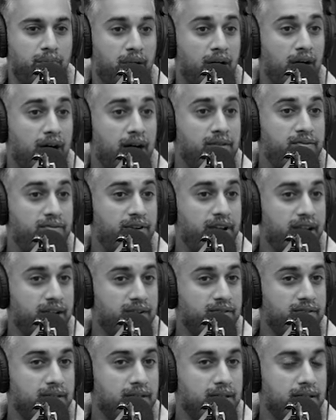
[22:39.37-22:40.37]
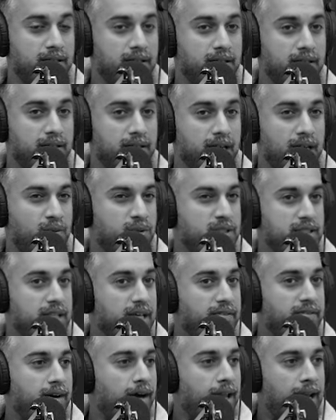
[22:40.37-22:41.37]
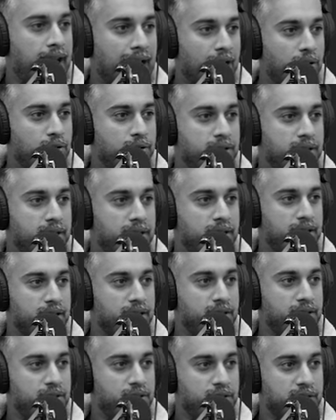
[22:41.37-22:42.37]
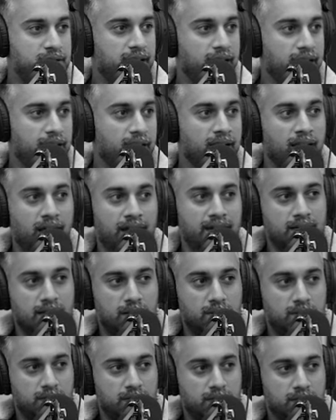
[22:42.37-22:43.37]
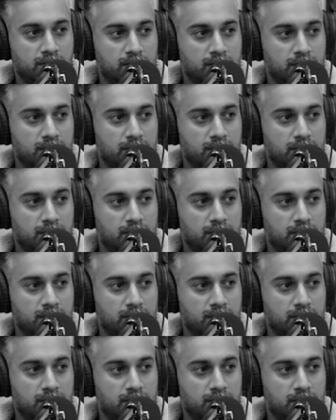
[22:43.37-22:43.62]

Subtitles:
But I was never allowed to stay a night out